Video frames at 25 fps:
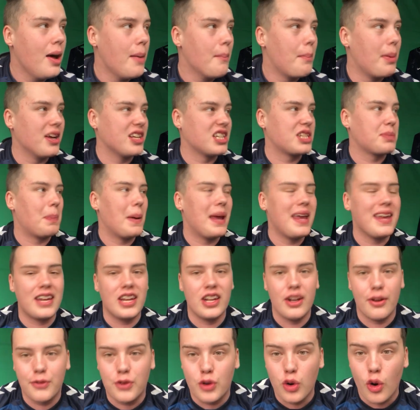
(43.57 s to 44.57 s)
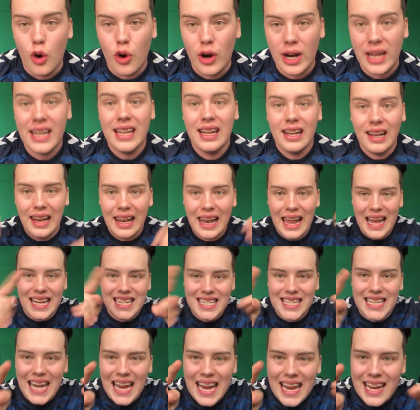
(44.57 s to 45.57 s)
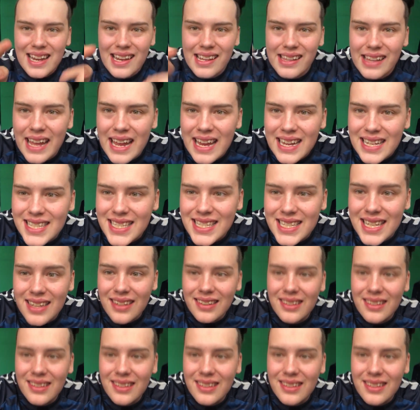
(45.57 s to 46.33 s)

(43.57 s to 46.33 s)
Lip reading: But speaking of Crawley, let's get into this.